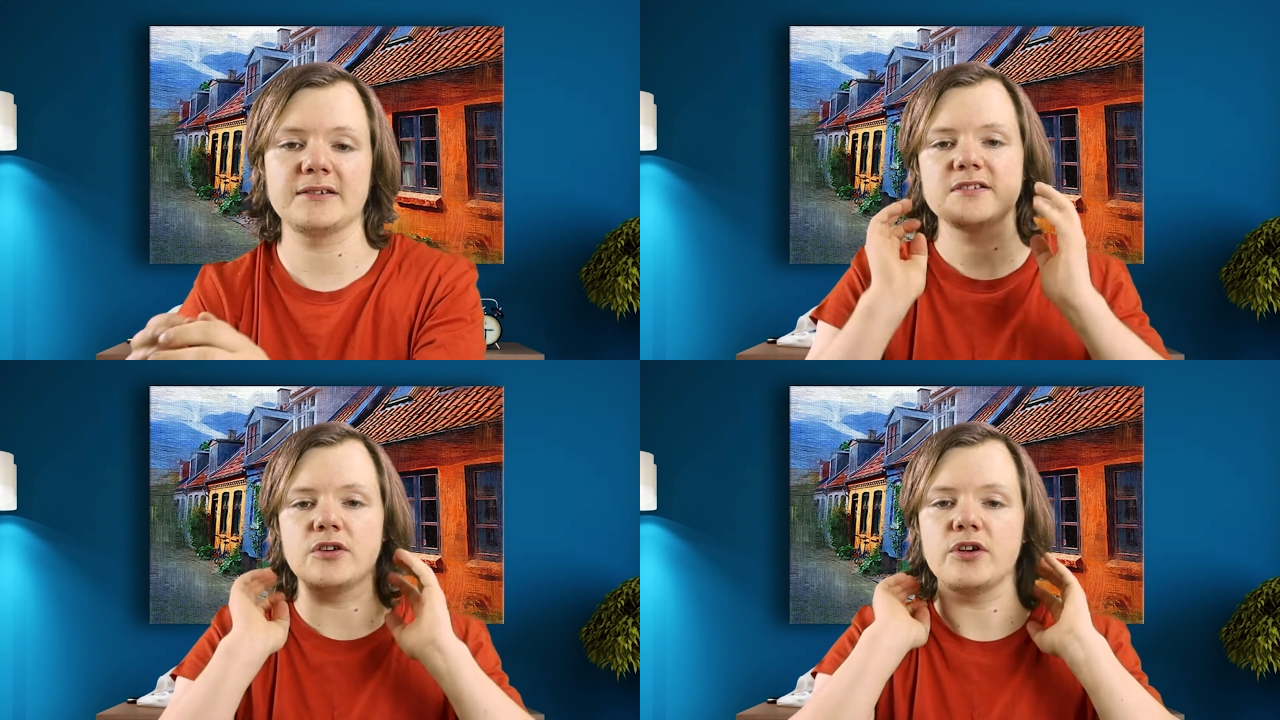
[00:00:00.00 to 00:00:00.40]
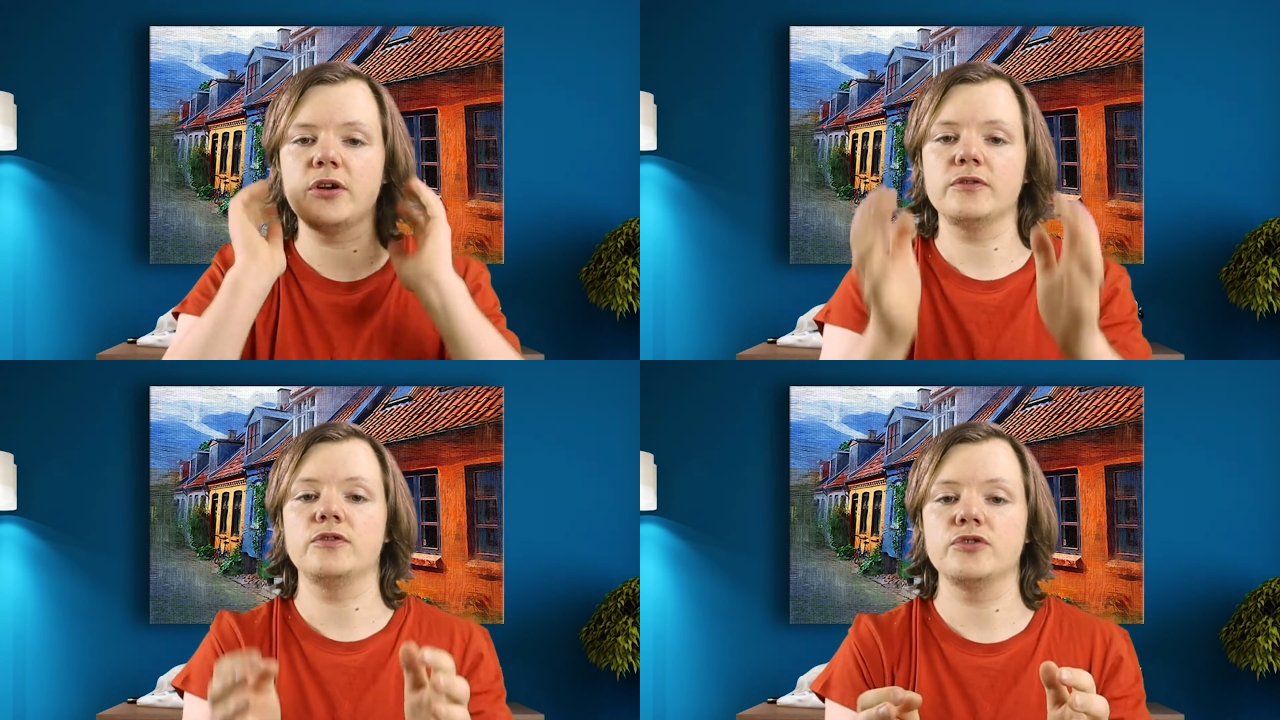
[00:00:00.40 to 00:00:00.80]
So you're
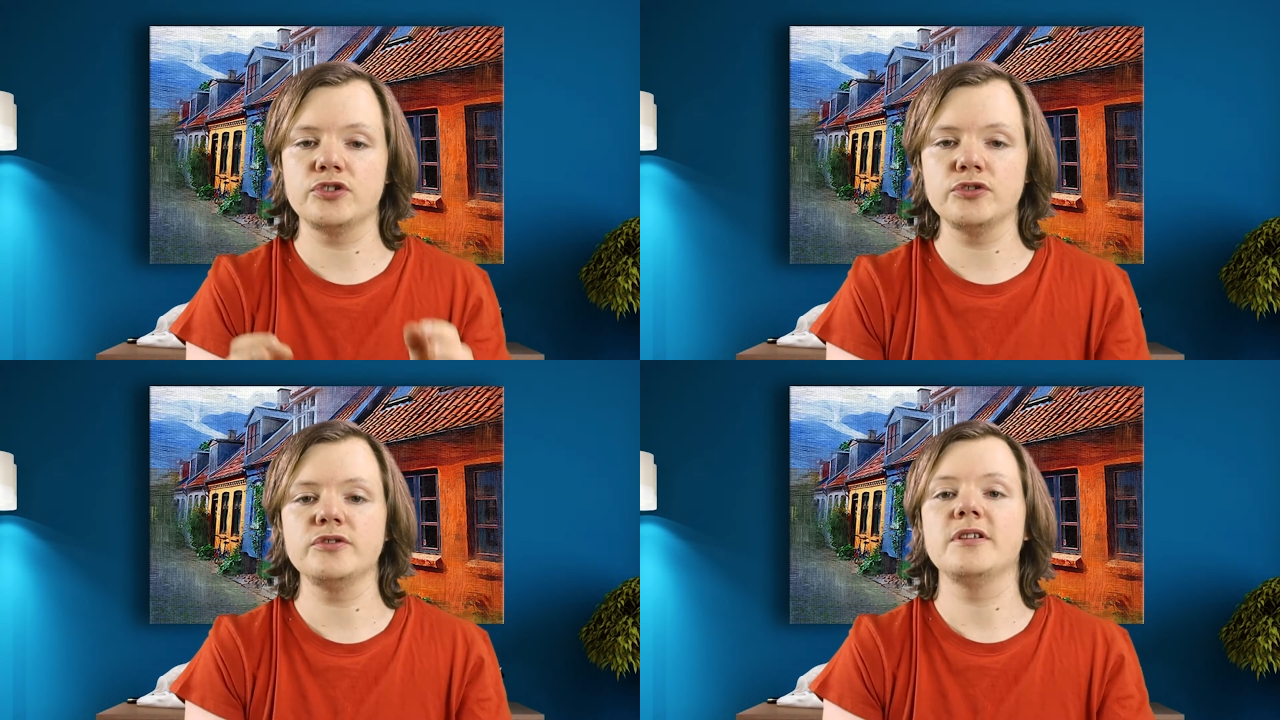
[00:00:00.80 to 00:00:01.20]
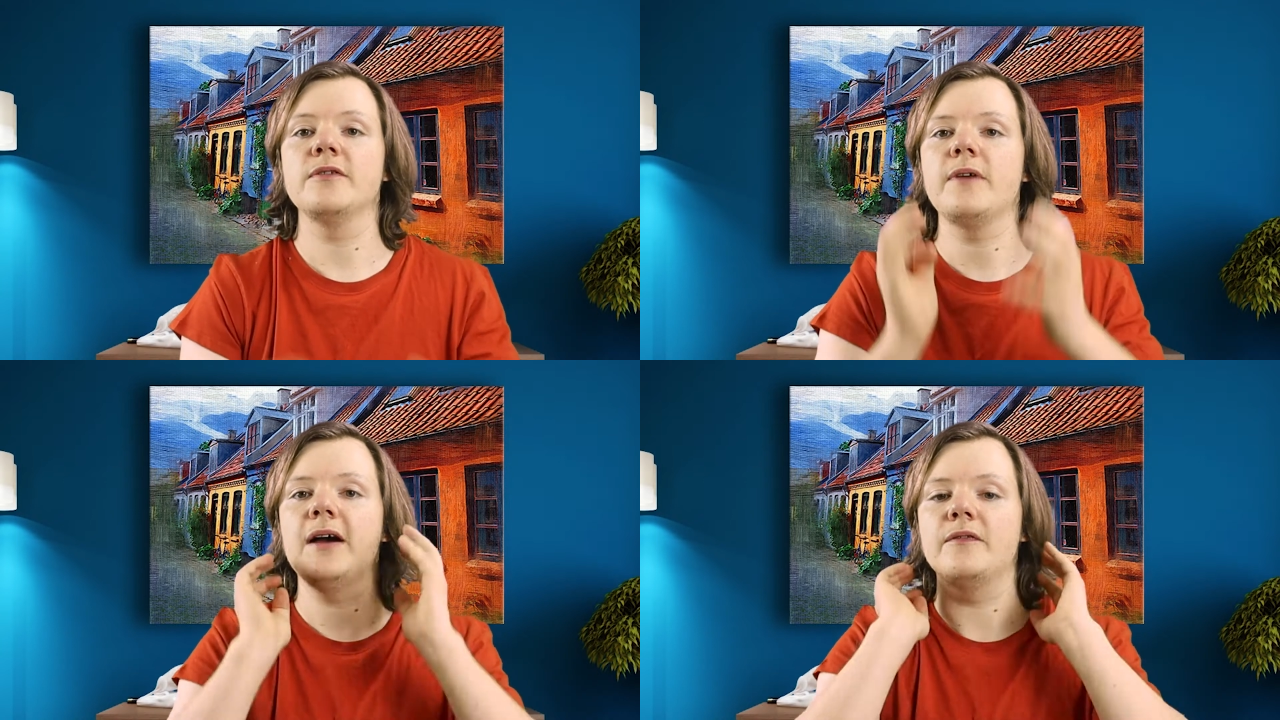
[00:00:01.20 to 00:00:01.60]
going to shoot
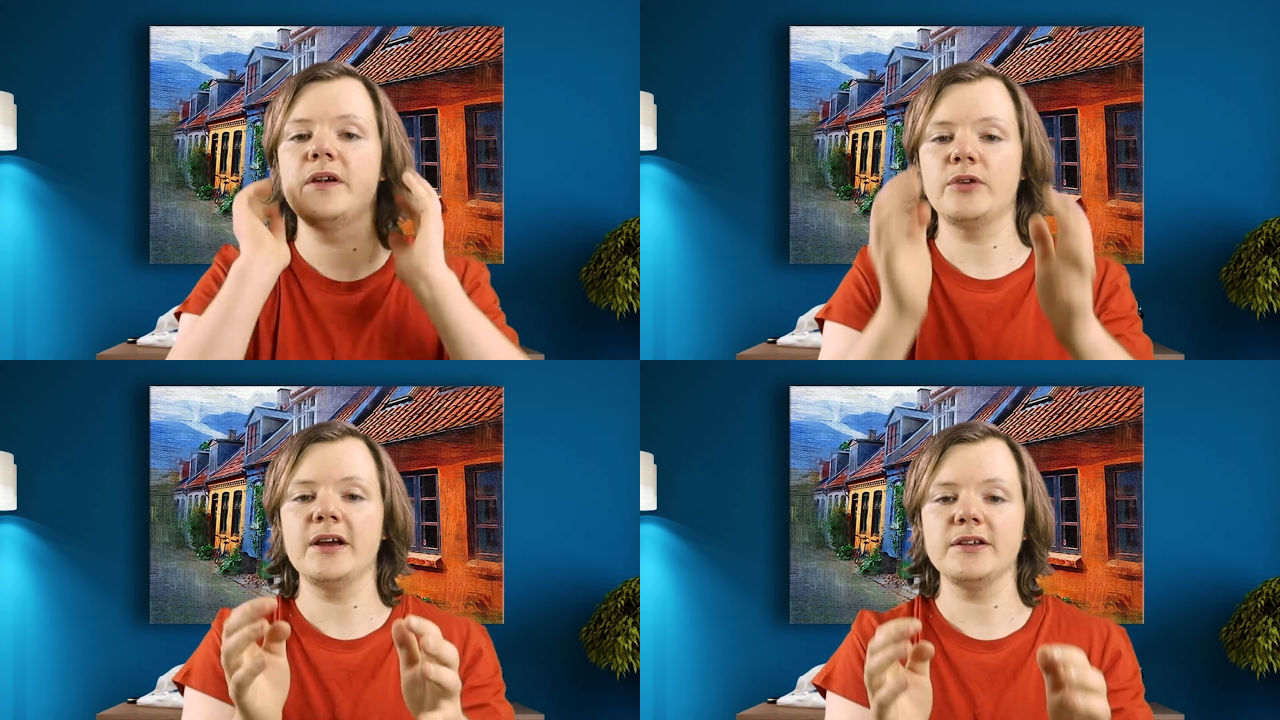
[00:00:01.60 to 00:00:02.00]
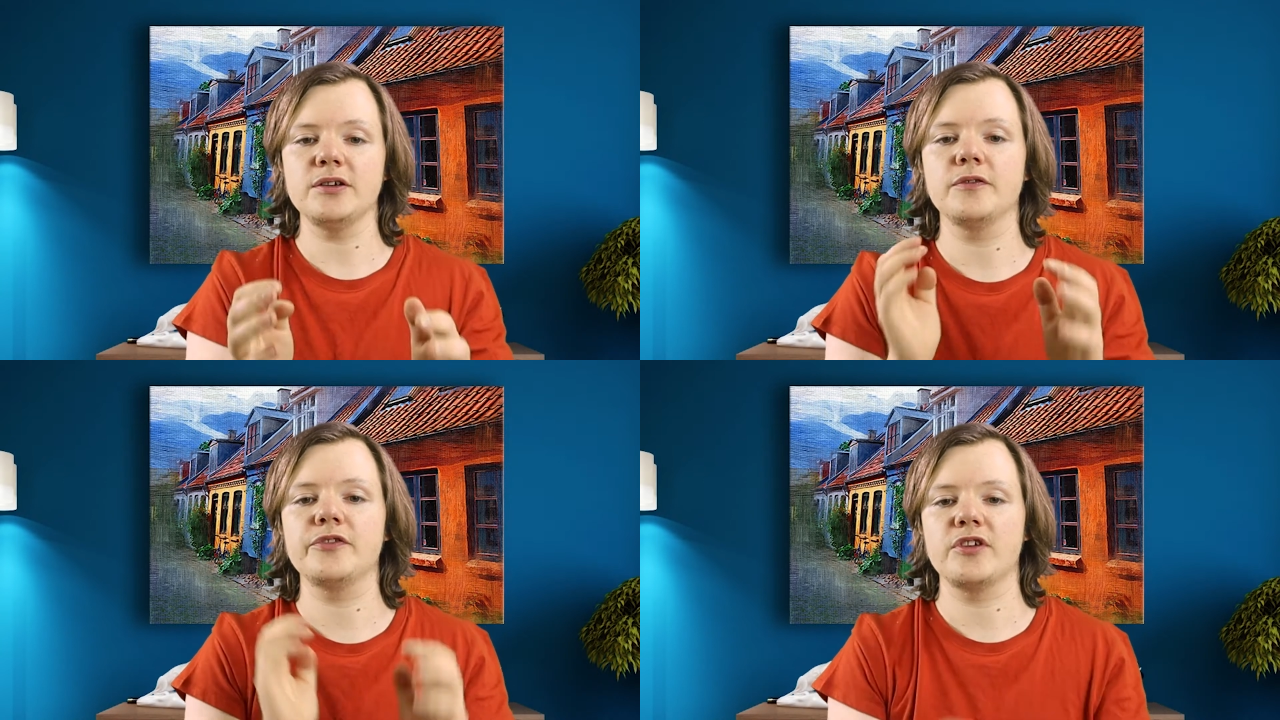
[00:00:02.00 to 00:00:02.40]
a variety
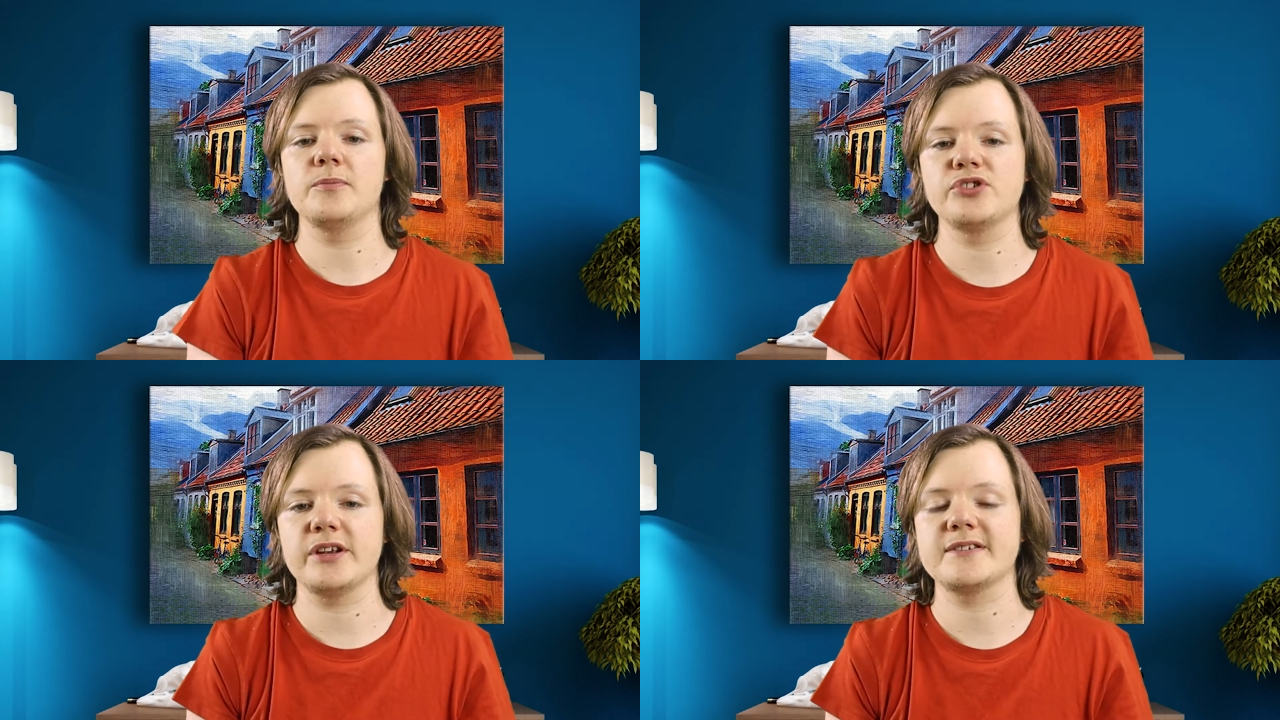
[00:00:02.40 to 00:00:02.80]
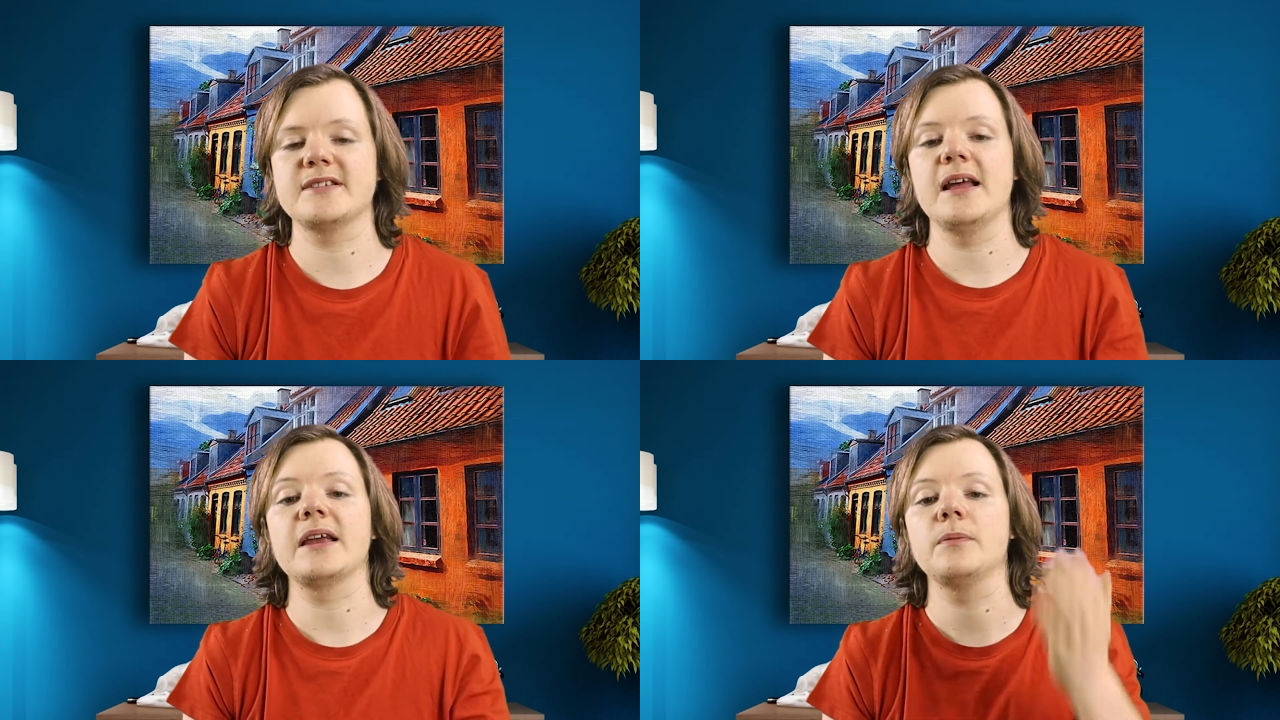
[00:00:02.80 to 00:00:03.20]
of subjects
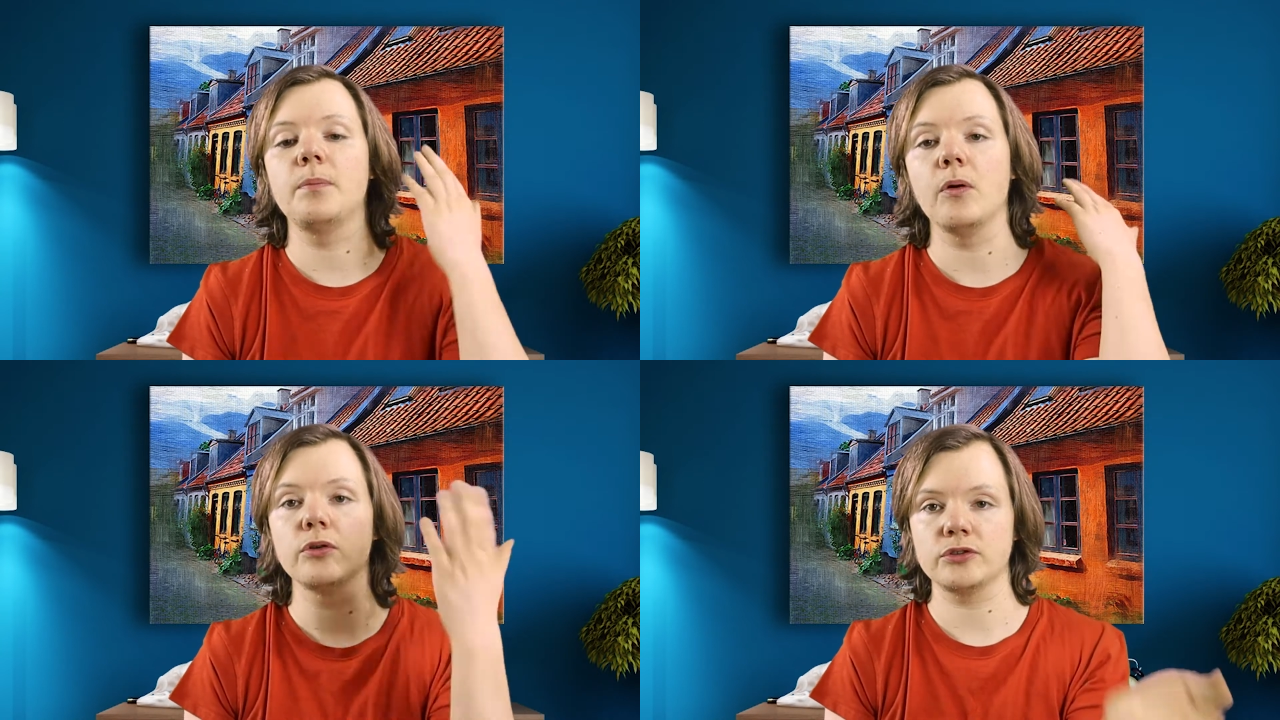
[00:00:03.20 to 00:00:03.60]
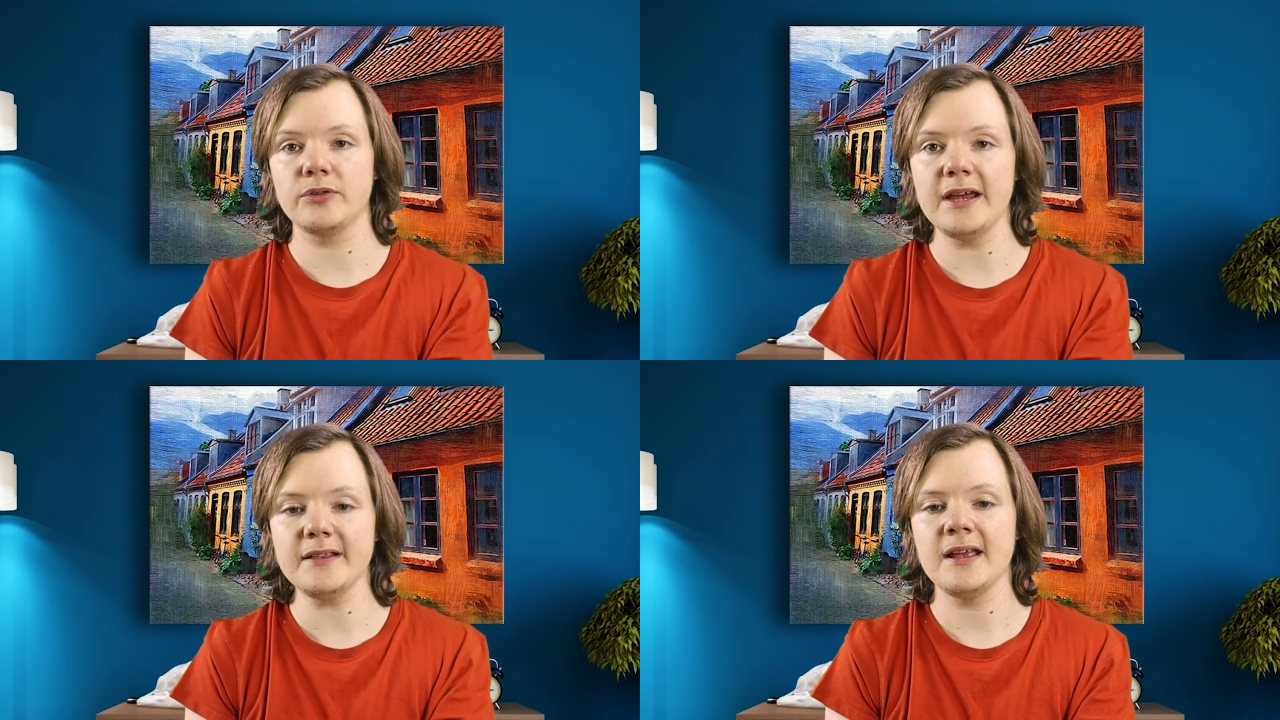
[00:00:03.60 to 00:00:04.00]
like
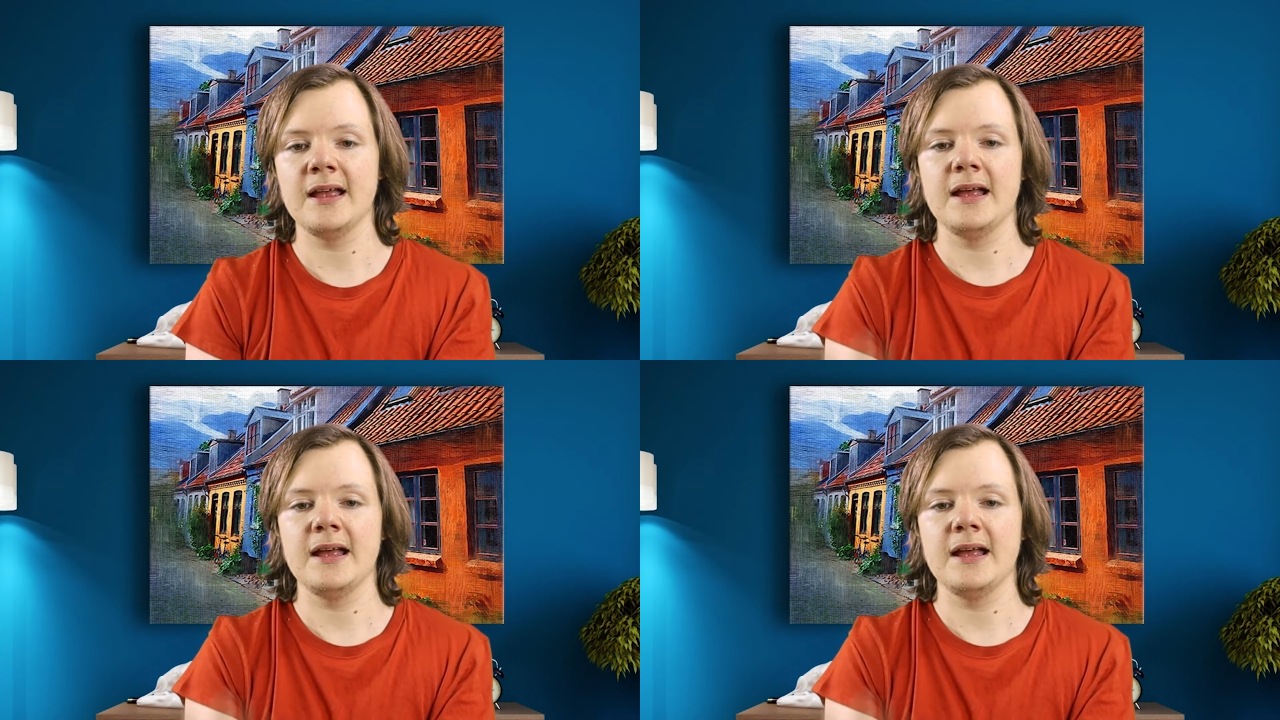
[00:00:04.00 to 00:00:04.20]
portrait,